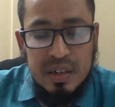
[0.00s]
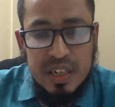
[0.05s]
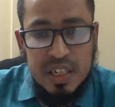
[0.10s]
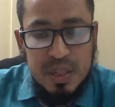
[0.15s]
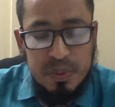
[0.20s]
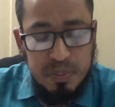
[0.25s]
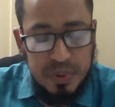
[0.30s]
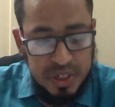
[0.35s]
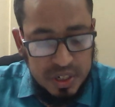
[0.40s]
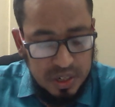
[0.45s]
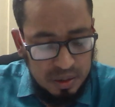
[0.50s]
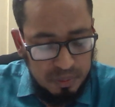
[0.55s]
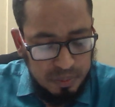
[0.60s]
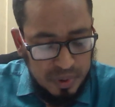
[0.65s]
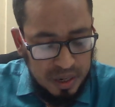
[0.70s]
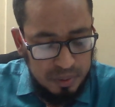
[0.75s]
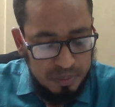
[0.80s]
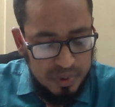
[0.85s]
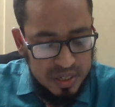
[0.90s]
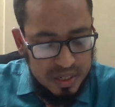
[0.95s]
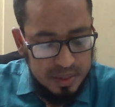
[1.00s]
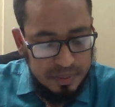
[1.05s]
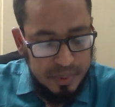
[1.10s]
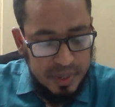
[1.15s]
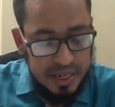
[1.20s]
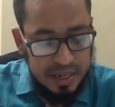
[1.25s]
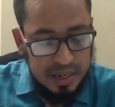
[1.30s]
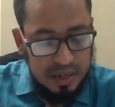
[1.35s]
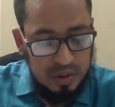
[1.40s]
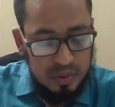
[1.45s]
A special purpose
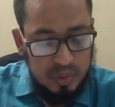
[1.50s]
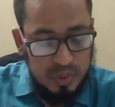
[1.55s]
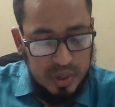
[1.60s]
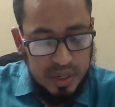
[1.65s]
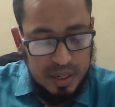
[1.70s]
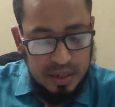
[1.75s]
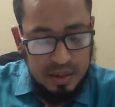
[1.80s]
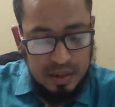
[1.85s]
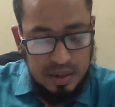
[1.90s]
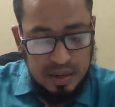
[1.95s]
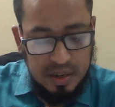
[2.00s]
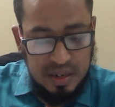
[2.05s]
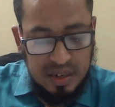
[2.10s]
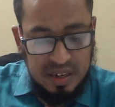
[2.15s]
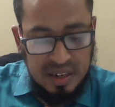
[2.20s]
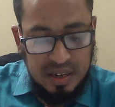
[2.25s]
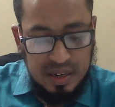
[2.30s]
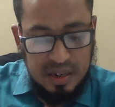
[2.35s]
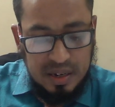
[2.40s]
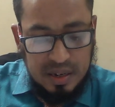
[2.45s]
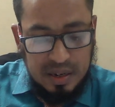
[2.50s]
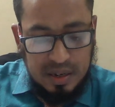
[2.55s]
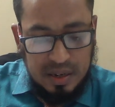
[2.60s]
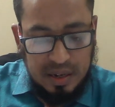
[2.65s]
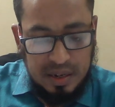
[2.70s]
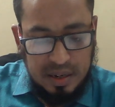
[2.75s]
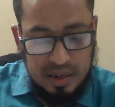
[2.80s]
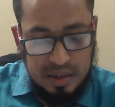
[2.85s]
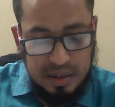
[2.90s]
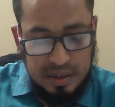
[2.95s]
vehicle will
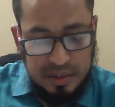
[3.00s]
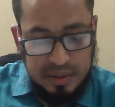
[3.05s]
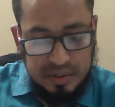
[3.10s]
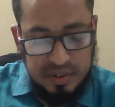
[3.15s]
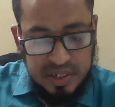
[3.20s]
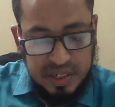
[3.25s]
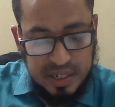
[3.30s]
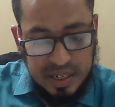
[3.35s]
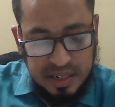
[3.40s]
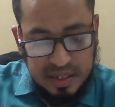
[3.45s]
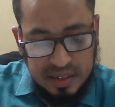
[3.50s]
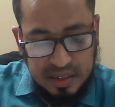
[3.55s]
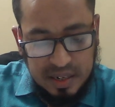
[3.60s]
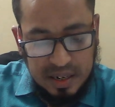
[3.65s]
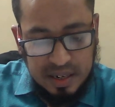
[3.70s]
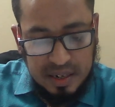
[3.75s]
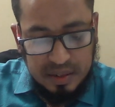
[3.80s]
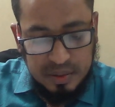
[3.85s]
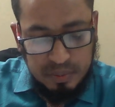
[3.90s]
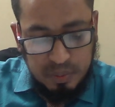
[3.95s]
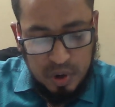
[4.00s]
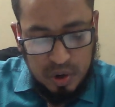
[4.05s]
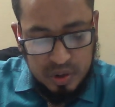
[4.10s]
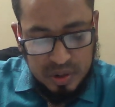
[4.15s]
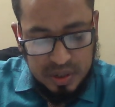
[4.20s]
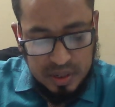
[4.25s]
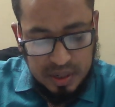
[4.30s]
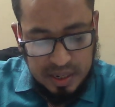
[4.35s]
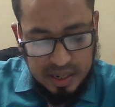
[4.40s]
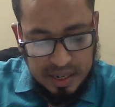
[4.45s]
retain the
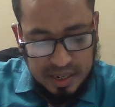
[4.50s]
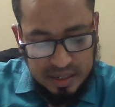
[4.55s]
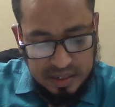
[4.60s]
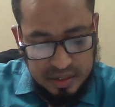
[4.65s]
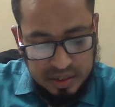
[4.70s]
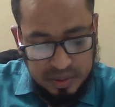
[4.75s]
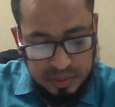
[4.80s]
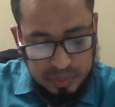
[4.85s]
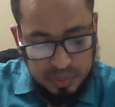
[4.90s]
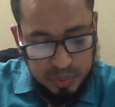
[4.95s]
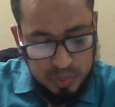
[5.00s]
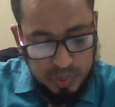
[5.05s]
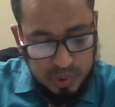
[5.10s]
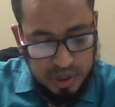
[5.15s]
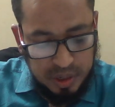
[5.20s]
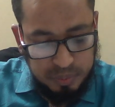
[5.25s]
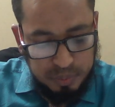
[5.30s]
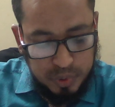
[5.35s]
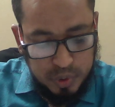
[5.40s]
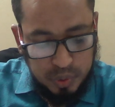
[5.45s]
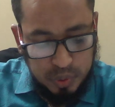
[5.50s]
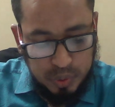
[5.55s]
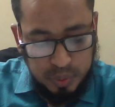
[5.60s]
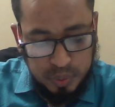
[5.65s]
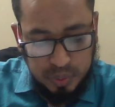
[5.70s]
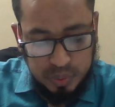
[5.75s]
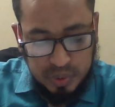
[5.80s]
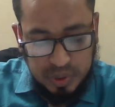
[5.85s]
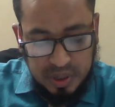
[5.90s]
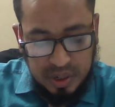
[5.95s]
bond, and you have
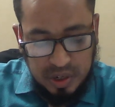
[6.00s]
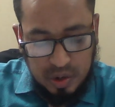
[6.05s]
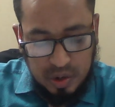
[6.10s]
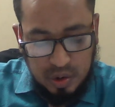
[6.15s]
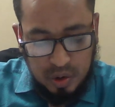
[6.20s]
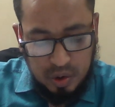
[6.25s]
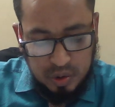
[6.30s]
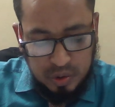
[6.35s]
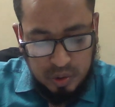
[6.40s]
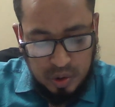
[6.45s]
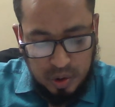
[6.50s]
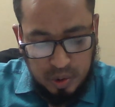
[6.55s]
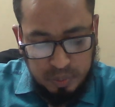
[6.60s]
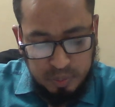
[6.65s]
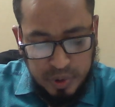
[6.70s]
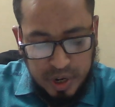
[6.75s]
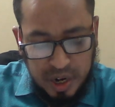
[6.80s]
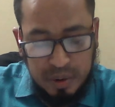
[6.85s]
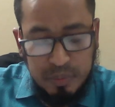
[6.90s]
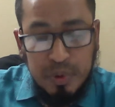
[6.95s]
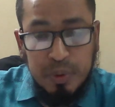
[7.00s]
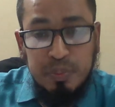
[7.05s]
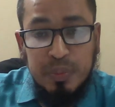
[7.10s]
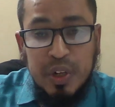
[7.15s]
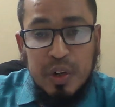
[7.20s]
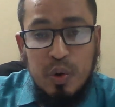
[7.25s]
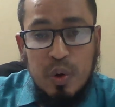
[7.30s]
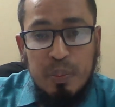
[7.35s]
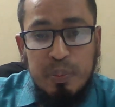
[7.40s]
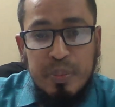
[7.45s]
to on behalf of
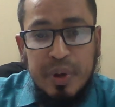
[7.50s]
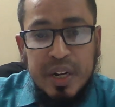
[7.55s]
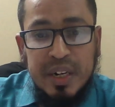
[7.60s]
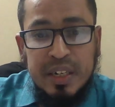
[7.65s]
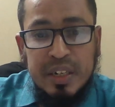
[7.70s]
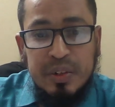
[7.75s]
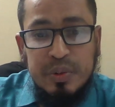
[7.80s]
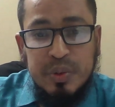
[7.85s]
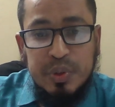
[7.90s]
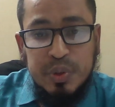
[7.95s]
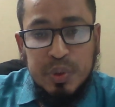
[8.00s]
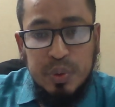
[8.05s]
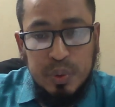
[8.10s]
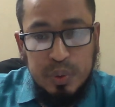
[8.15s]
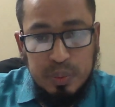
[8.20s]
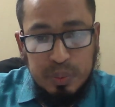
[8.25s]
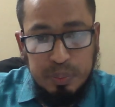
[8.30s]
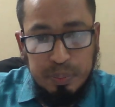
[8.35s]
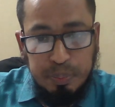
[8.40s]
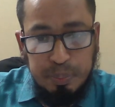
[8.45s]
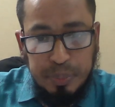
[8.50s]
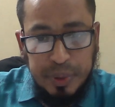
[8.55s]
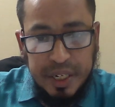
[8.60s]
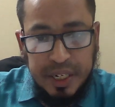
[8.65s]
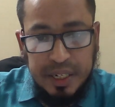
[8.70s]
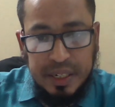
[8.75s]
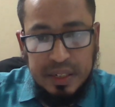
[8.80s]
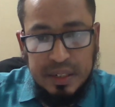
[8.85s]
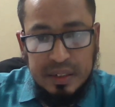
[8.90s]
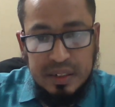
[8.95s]
the company you should
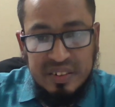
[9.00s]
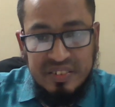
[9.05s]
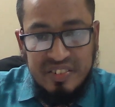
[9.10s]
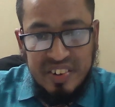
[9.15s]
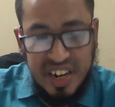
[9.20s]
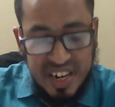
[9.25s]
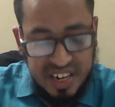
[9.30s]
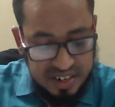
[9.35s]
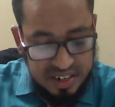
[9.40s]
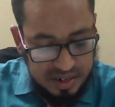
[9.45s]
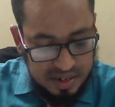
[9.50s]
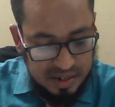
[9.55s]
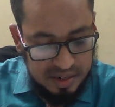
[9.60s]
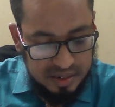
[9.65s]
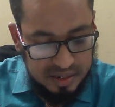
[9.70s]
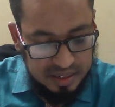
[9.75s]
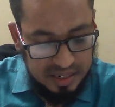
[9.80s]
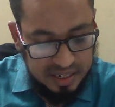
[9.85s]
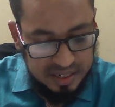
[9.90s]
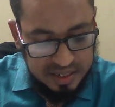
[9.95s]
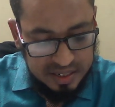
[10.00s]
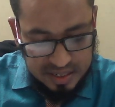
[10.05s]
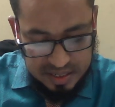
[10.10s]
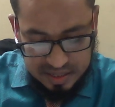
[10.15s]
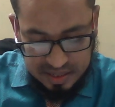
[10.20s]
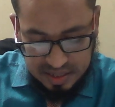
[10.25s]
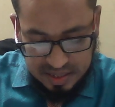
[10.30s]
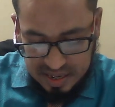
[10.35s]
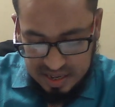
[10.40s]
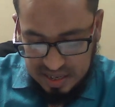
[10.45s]
pay rent, that
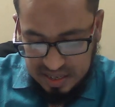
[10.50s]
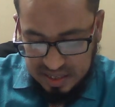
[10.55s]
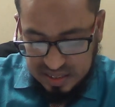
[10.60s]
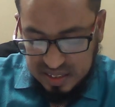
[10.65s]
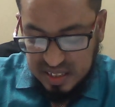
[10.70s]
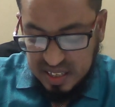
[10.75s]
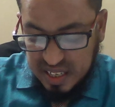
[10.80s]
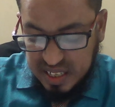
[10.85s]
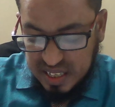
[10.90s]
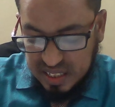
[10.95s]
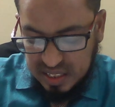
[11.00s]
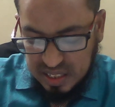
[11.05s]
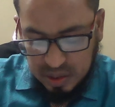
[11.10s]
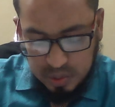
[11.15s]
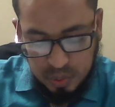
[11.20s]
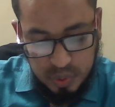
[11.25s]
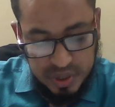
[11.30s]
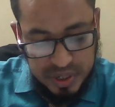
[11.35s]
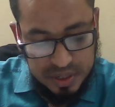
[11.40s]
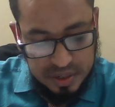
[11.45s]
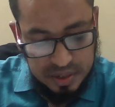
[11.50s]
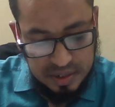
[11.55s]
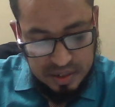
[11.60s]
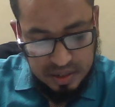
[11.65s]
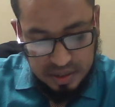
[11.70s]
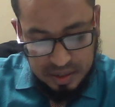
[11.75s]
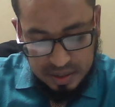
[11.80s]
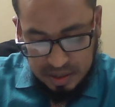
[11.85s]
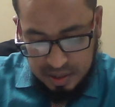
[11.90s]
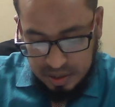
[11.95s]
is said in the
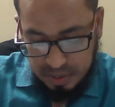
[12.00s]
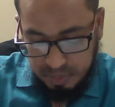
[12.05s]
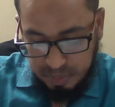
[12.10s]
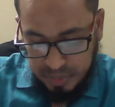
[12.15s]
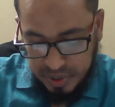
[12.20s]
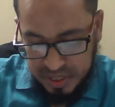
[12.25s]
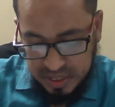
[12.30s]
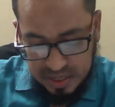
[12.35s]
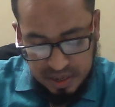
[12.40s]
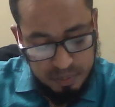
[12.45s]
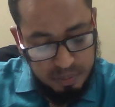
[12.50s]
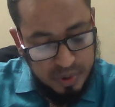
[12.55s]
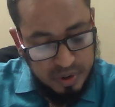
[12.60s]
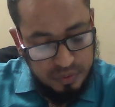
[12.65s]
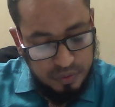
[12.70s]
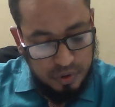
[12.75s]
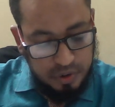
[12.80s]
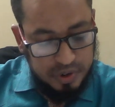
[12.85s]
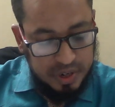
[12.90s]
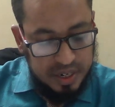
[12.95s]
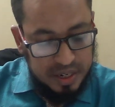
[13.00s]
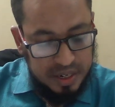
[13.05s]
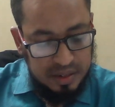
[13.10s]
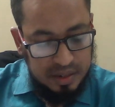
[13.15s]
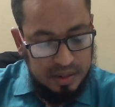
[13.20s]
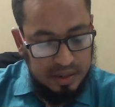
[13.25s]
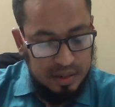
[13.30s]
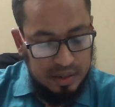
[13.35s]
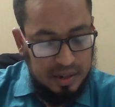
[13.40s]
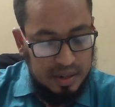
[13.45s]
question, page number 14,
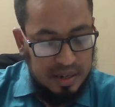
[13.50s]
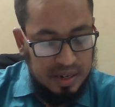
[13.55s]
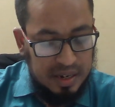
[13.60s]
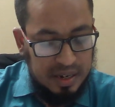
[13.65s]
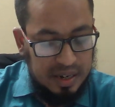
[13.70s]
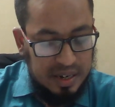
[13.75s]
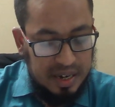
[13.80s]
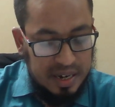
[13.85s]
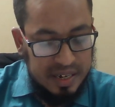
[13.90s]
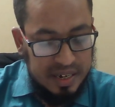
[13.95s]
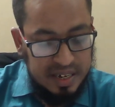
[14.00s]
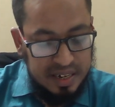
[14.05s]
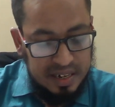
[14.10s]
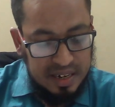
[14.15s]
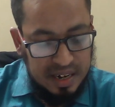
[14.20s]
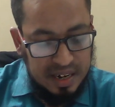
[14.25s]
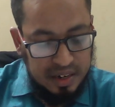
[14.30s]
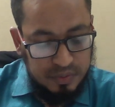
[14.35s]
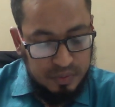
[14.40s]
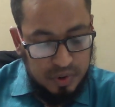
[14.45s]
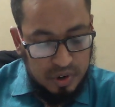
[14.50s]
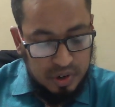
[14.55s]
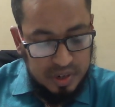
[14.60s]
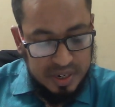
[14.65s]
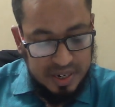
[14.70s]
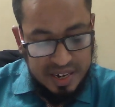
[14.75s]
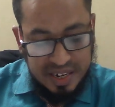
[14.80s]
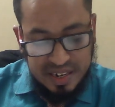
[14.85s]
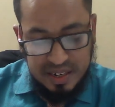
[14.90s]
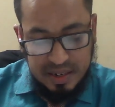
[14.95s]
18 lakh for
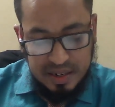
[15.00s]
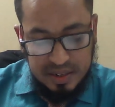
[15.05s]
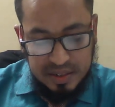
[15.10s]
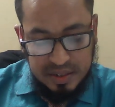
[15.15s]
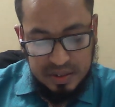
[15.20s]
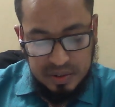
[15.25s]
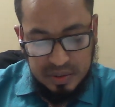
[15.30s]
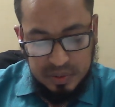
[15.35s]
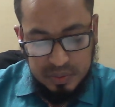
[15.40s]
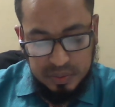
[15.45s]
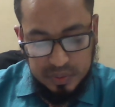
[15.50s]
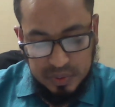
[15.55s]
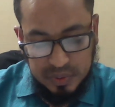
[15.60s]
10 years.